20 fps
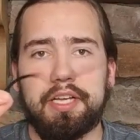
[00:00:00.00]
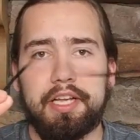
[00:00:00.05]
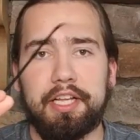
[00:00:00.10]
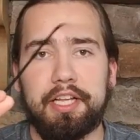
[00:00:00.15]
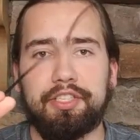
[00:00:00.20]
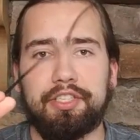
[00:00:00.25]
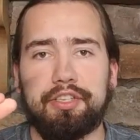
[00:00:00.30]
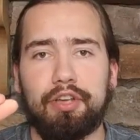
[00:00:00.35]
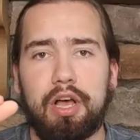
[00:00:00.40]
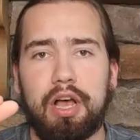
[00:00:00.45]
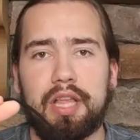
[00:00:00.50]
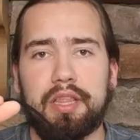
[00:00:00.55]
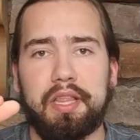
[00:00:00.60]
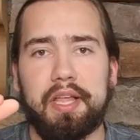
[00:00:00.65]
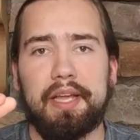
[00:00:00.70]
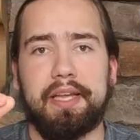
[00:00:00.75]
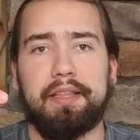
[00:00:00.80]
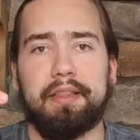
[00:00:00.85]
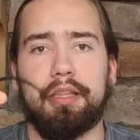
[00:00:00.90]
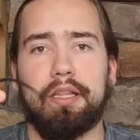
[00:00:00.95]
It's not
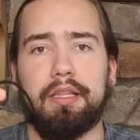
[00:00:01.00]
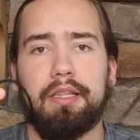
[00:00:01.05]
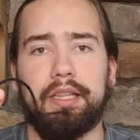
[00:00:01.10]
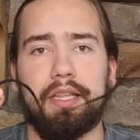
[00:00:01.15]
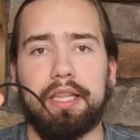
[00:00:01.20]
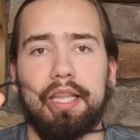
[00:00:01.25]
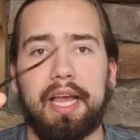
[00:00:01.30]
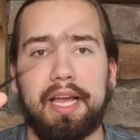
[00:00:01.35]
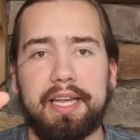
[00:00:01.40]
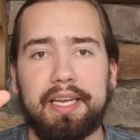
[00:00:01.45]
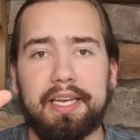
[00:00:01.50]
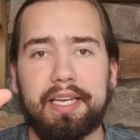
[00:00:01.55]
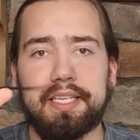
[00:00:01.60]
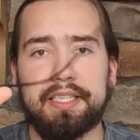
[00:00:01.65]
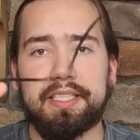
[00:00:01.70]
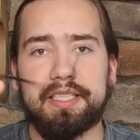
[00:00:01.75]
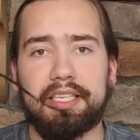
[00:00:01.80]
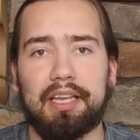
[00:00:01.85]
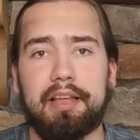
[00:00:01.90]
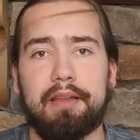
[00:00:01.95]
like the
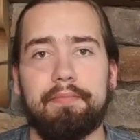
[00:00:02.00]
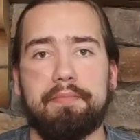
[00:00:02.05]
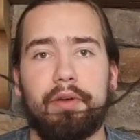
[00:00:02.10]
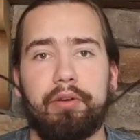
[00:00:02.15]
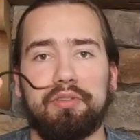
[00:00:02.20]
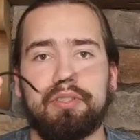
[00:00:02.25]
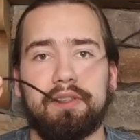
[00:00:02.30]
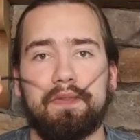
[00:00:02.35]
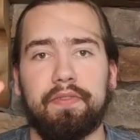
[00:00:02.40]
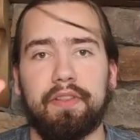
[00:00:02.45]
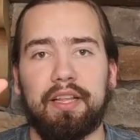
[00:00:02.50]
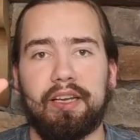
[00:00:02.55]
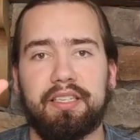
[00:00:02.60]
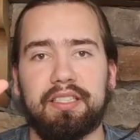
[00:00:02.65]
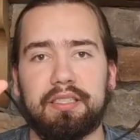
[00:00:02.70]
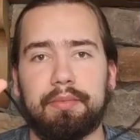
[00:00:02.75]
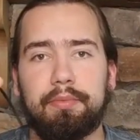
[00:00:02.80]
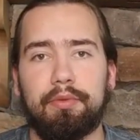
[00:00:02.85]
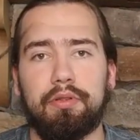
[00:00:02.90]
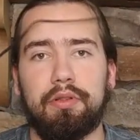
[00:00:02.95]
lightest and most
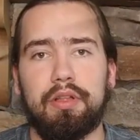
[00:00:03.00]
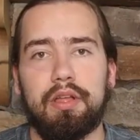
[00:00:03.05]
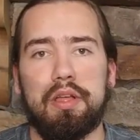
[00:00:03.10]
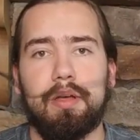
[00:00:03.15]
flexible,